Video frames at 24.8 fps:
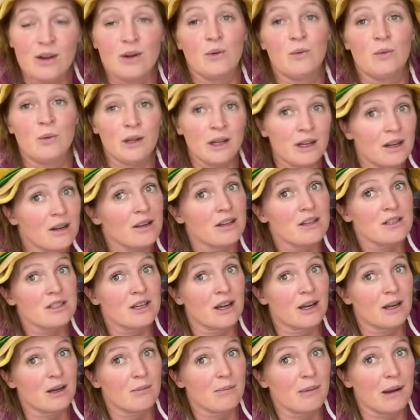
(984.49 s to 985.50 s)
we're gonna
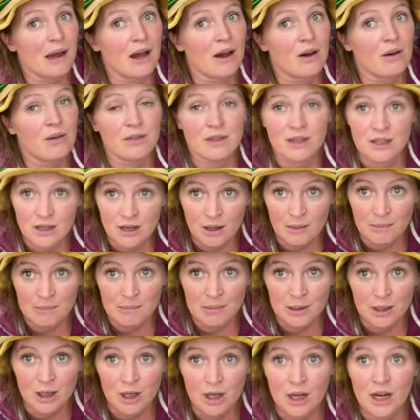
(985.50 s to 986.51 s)
talk about the
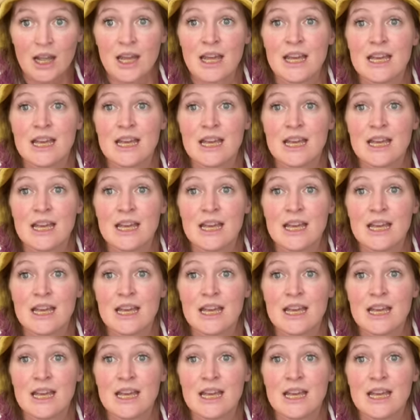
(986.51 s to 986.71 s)
number